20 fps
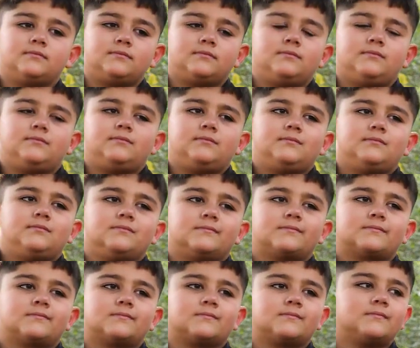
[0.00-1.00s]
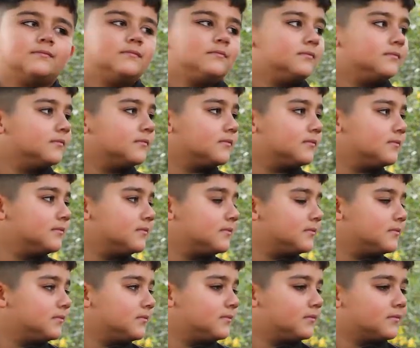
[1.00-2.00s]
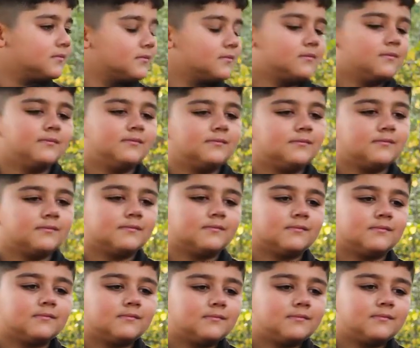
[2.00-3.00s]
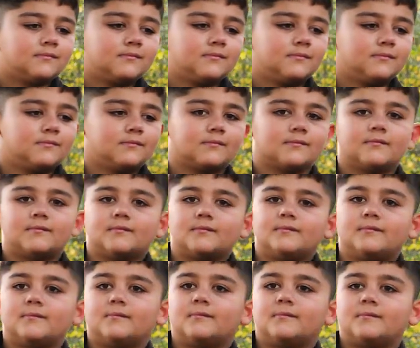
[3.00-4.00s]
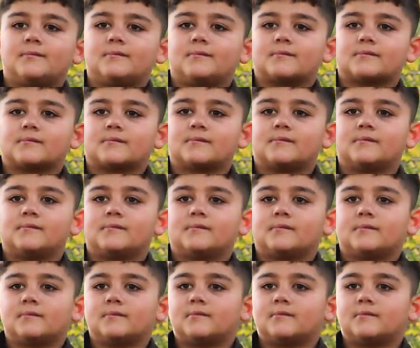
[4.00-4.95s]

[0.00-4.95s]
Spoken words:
[no speech]